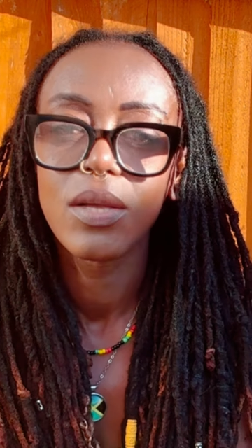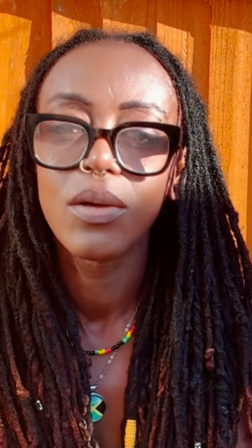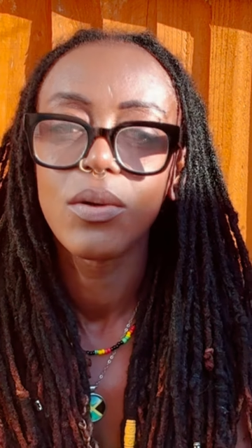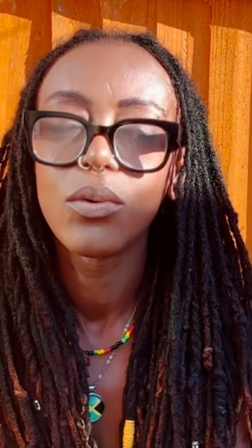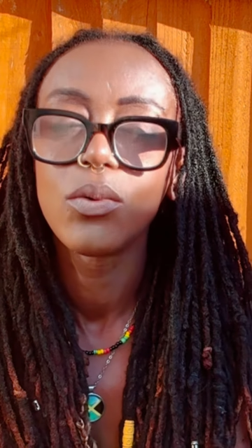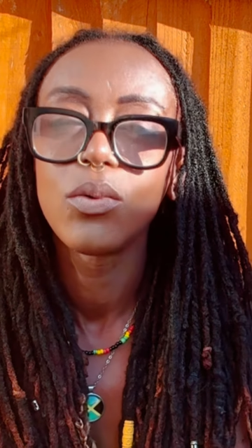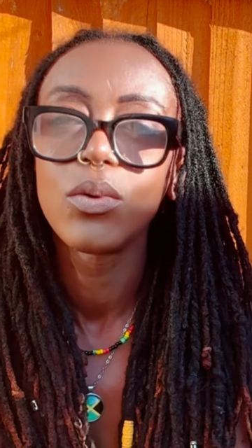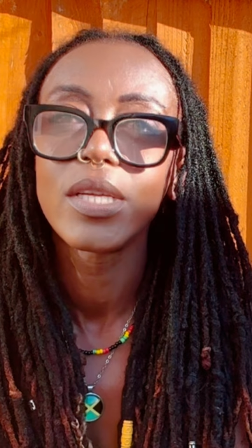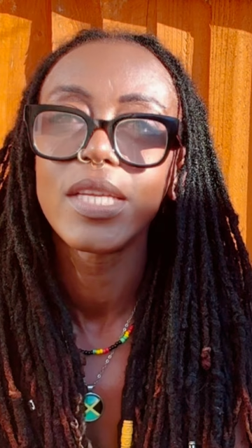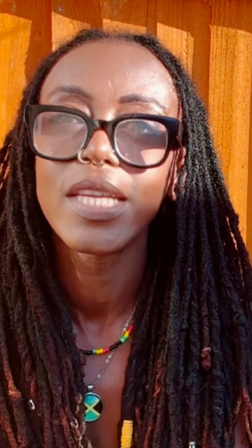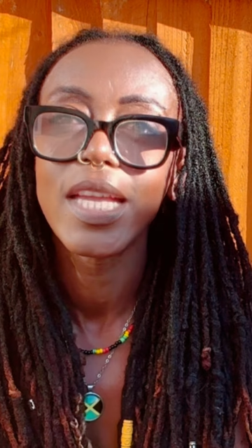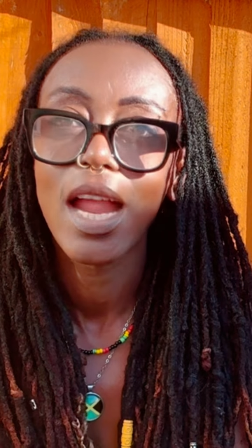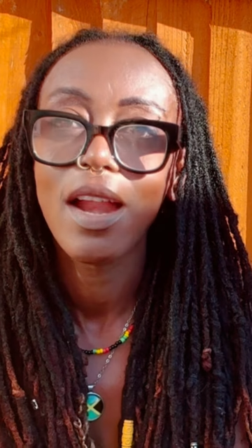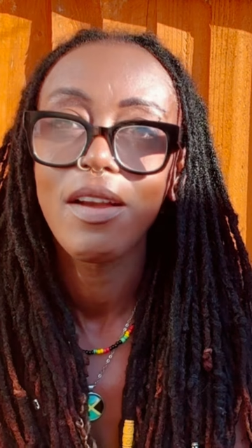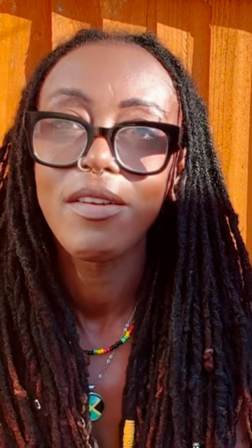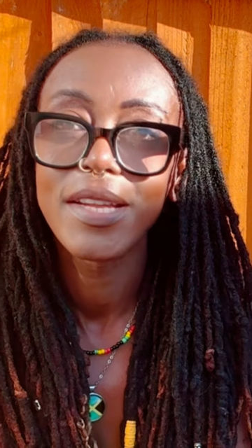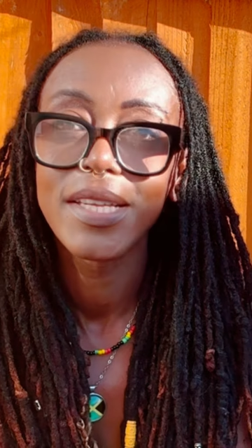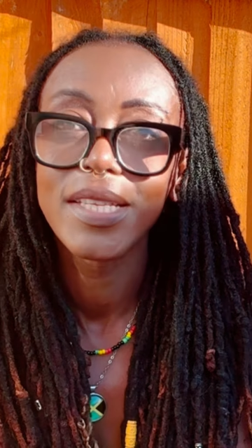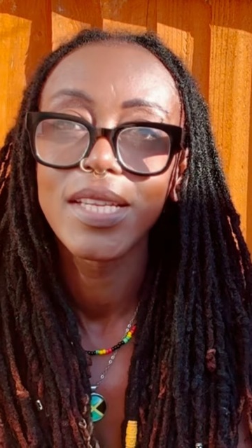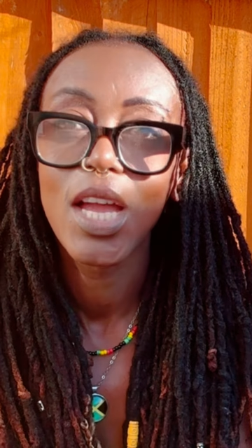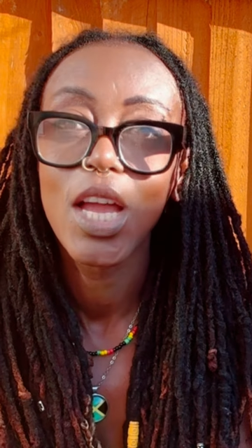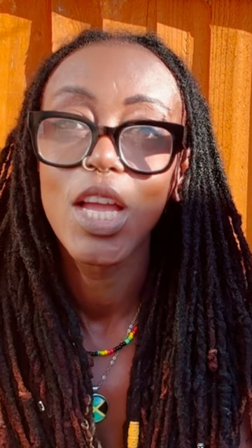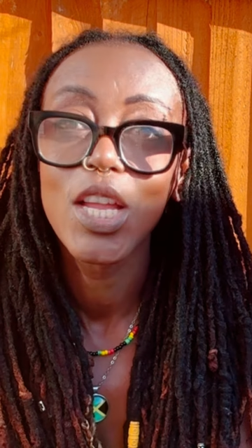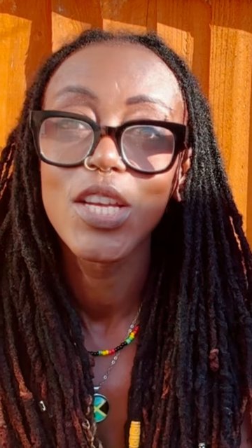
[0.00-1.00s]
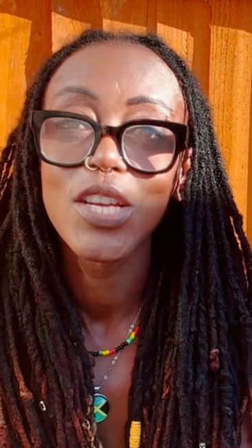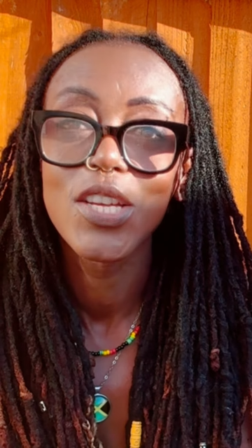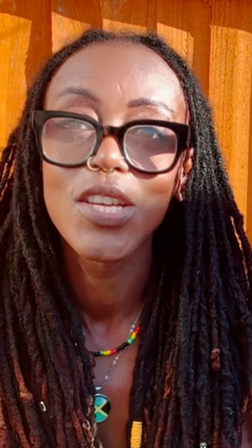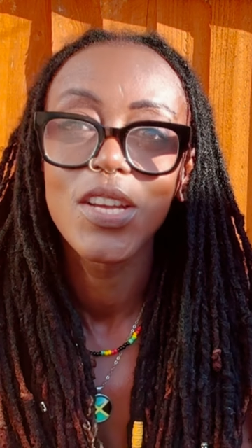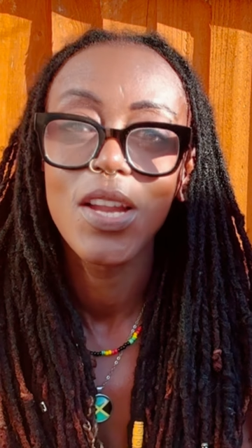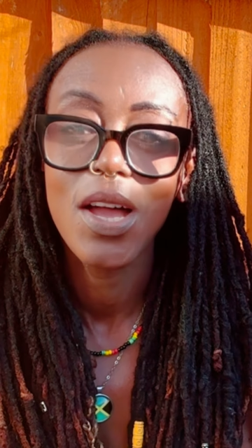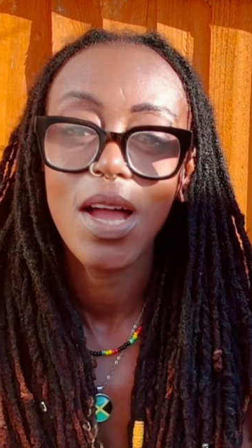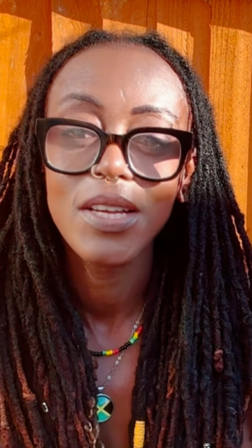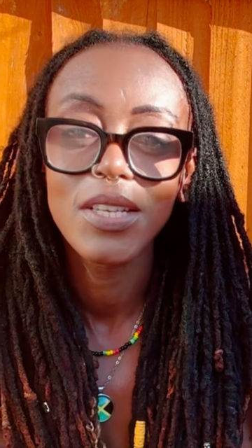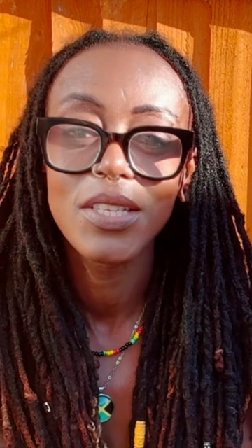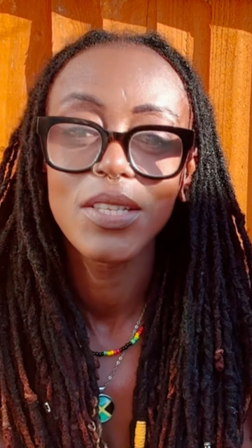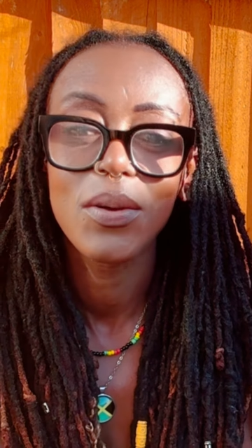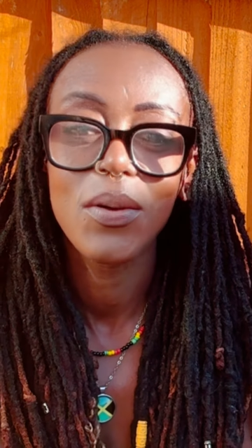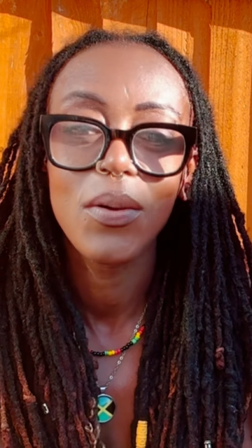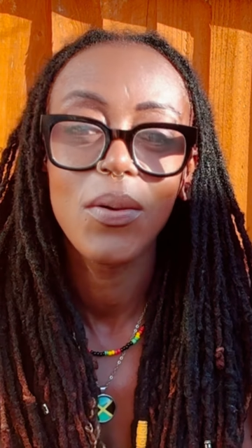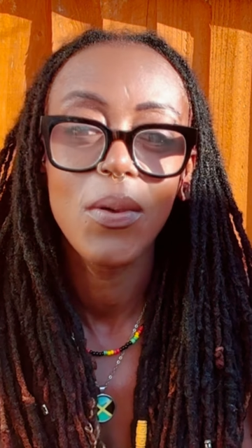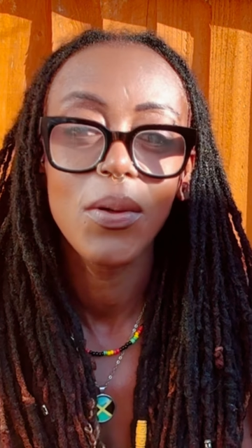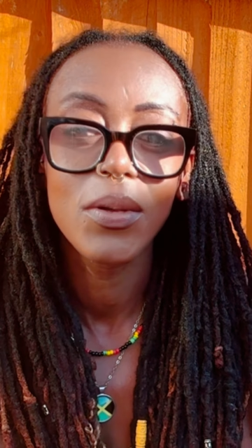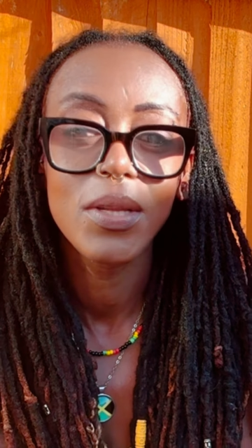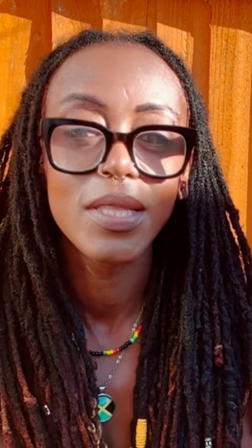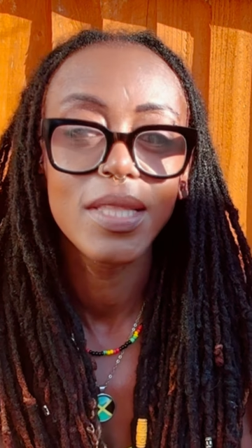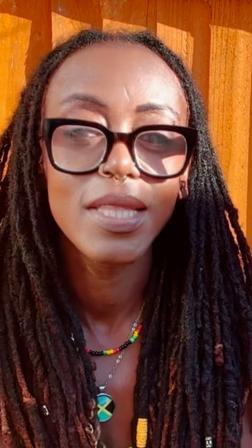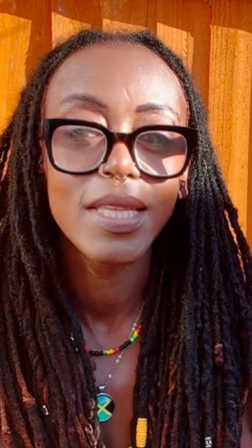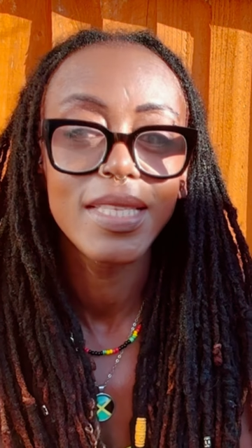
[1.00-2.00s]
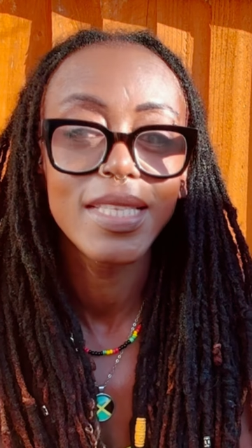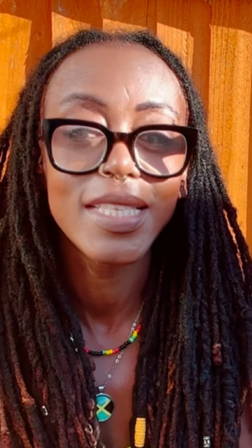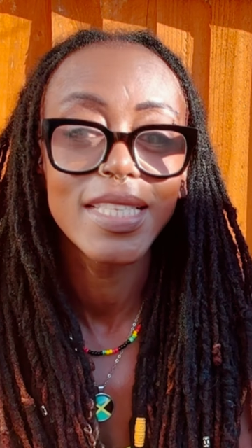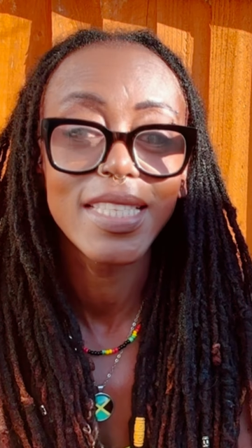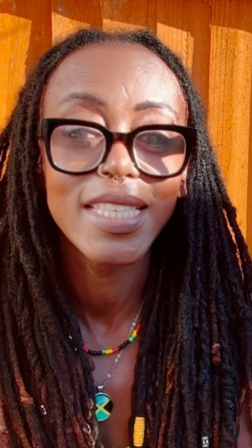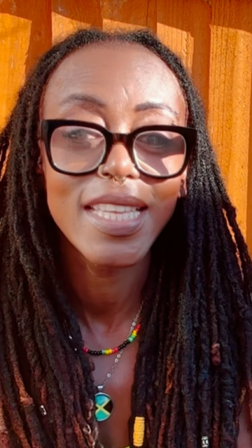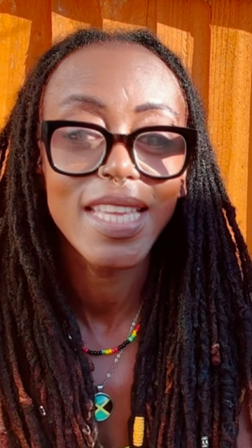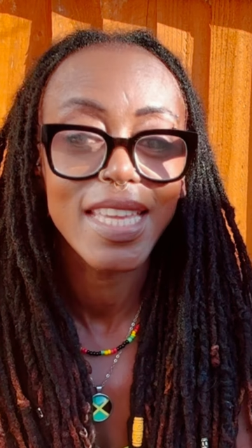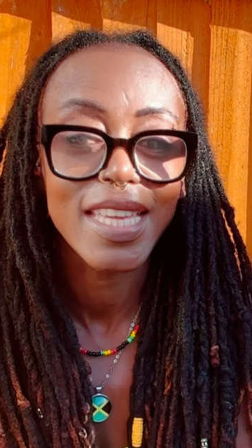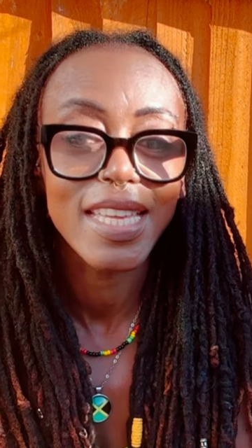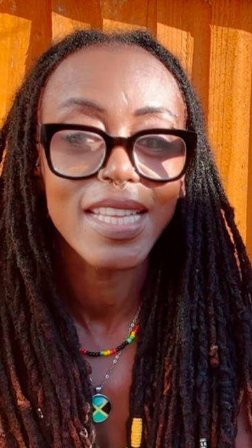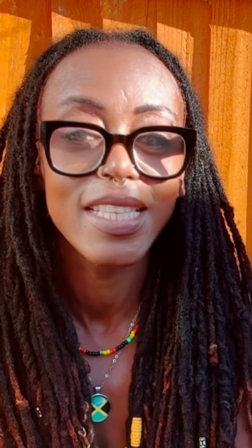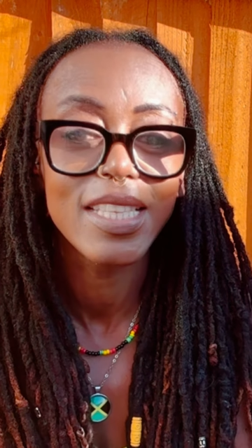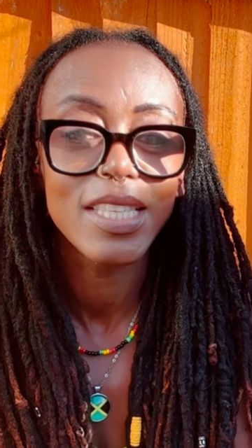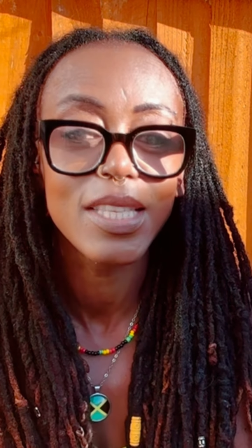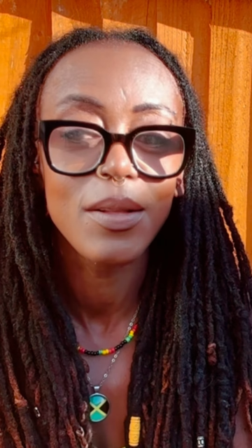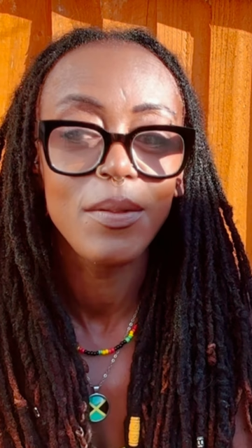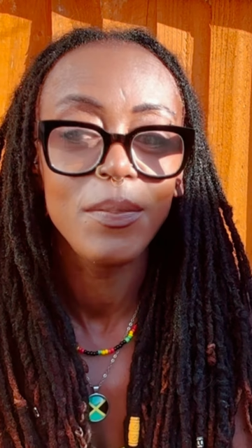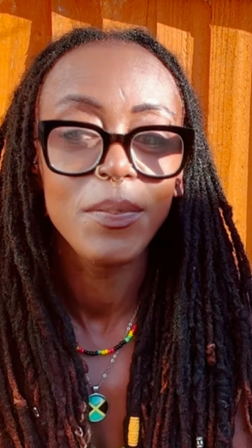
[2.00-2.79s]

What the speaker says: who carried not only the seeds